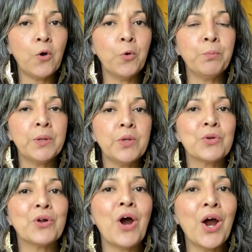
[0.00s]
open
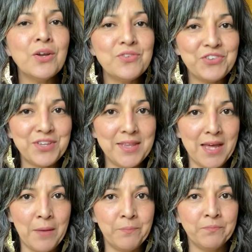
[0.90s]
your heart to
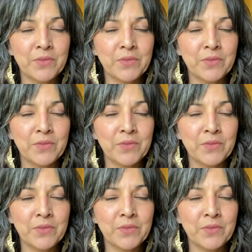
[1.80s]
them